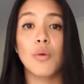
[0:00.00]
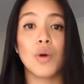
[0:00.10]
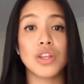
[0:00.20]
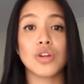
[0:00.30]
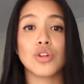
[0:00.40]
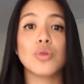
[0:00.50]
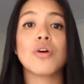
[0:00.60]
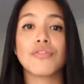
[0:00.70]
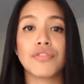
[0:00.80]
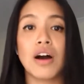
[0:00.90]
whether you
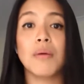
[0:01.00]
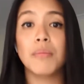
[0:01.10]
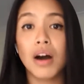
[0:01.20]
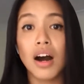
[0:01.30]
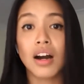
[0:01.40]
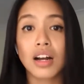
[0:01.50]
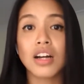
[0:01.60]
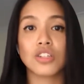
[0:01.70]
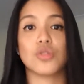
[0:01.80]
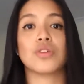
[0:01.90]
are from a
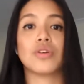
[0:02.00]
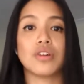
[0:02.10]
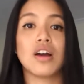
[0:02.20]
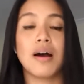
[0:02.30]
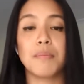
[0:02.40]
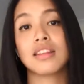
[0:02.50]
country or not.